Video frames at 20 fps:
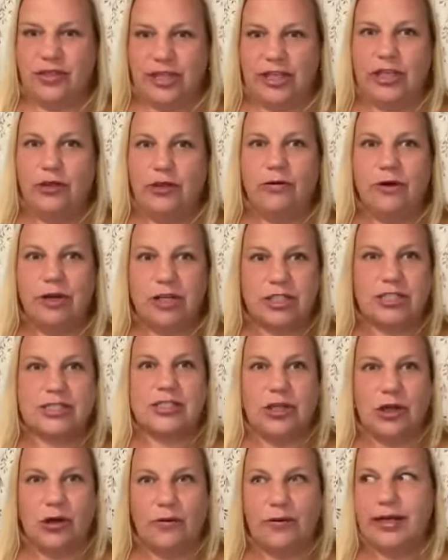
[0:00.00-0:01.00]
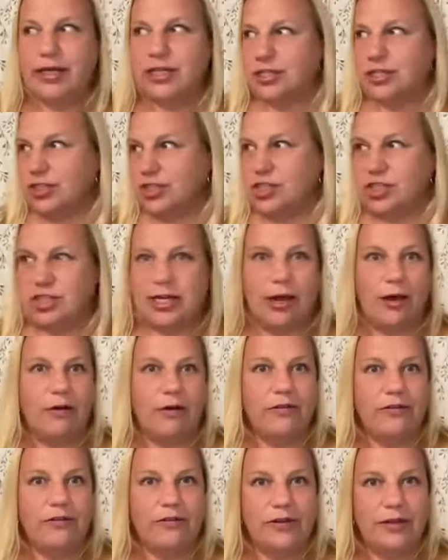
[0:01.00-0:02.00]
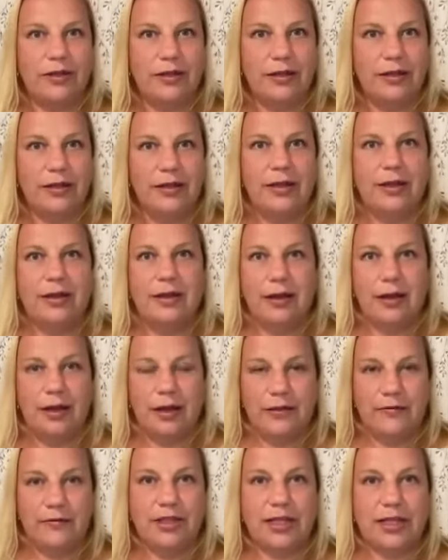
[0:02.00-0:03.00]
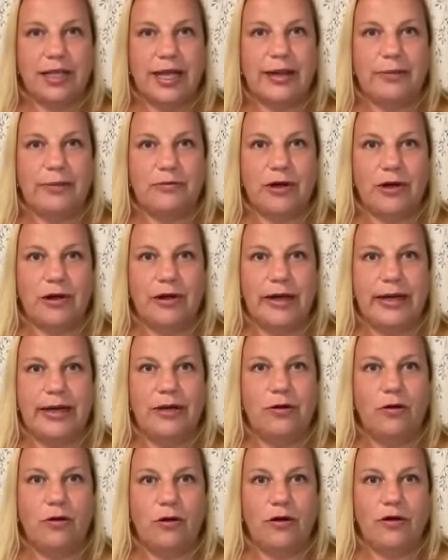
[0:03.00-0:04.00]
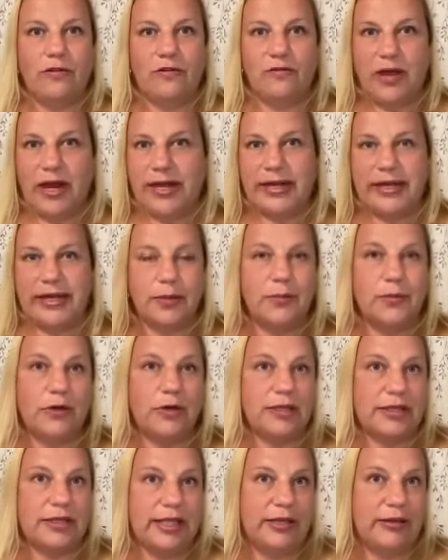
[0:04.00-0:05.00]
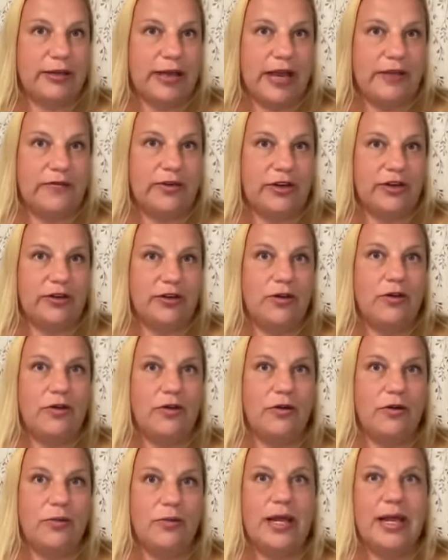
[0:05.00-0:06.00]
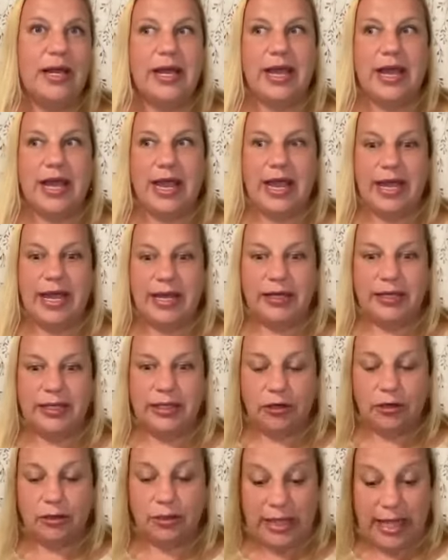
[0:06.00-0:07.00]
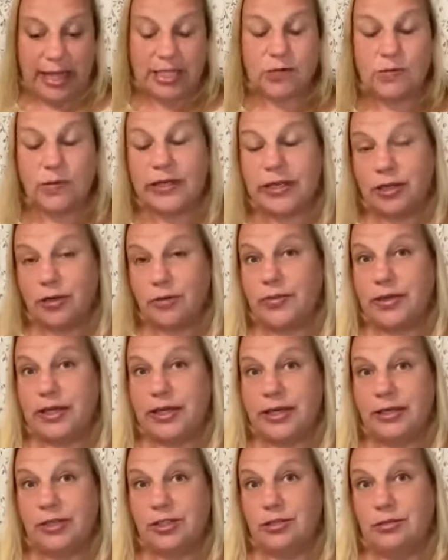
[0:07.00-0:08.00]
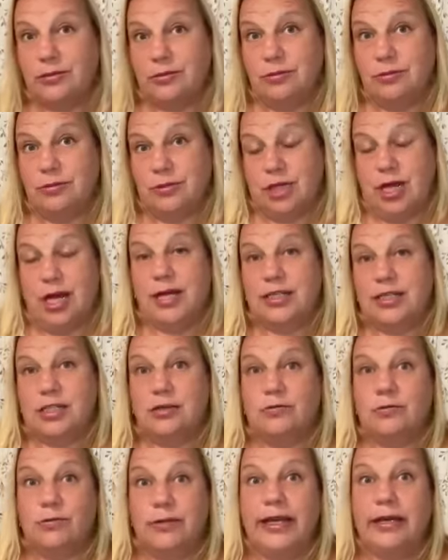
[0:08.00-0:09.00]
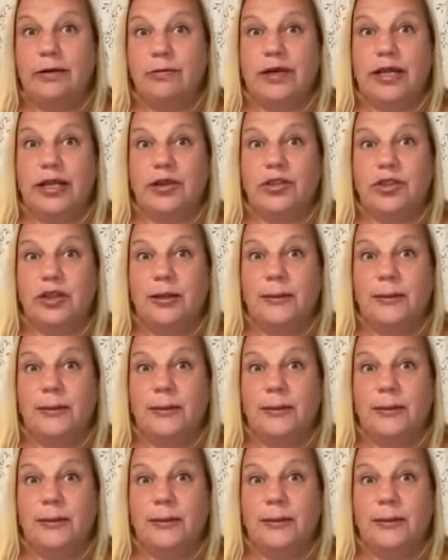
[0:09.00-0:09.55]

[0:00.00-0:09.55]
you are just going to the shelf of the library or finding a book that you have in your home, and that's what you're being taught to read with.